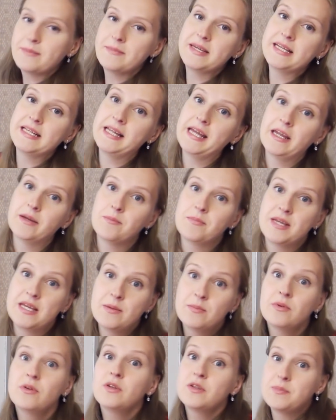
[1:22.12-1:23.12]
million
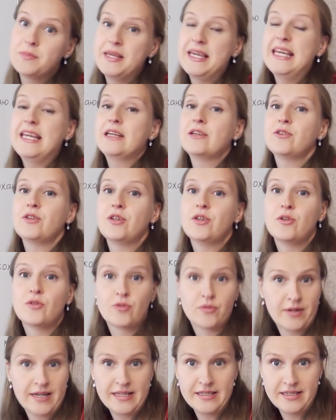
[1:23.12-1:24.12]
people speak
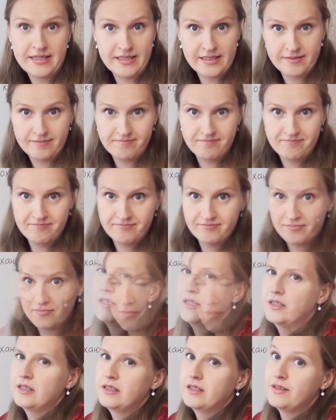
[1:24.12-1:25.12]
Ukrainian.
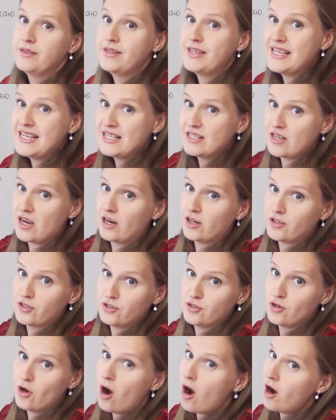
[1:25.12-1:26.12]
These are
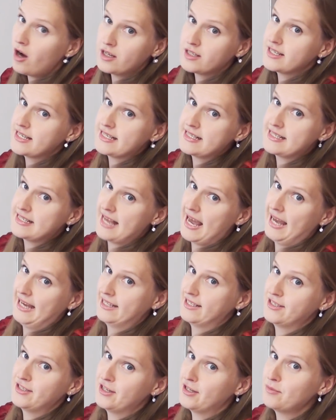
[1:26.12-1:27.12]
not
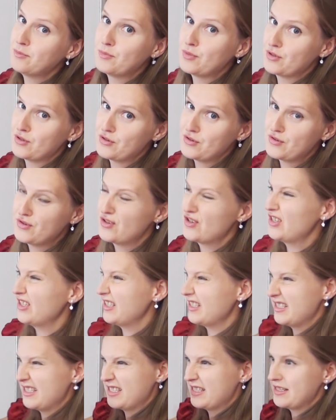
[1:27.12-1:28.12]
exact numbers,
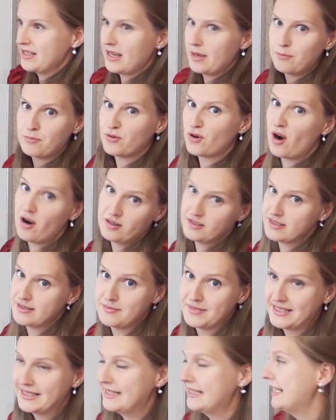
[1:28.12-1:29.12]
just
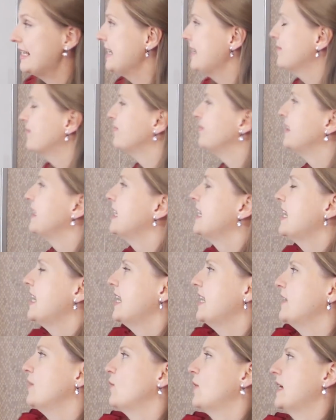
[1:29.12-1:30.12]
approximately.
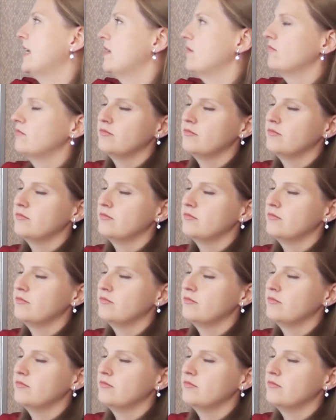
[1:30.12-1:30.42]
Anyway,